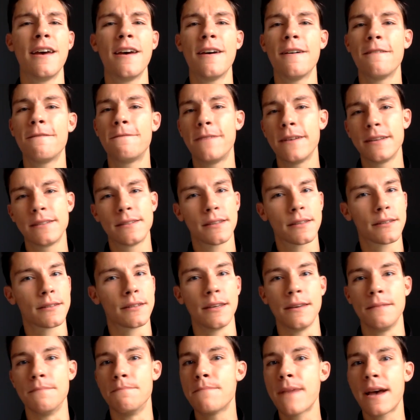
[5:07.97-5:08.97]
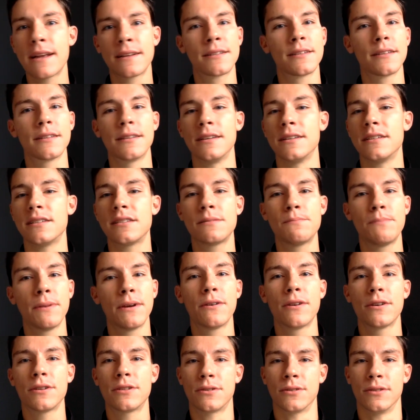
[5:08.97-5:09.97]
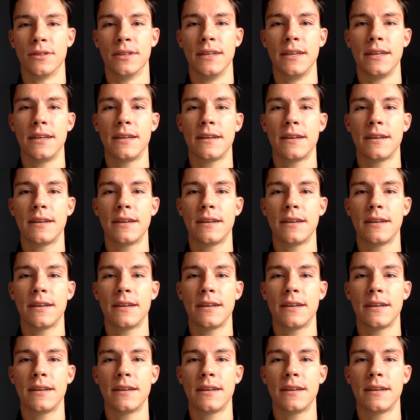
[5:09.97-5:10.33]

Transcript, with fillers: physically, mentally, spiritually.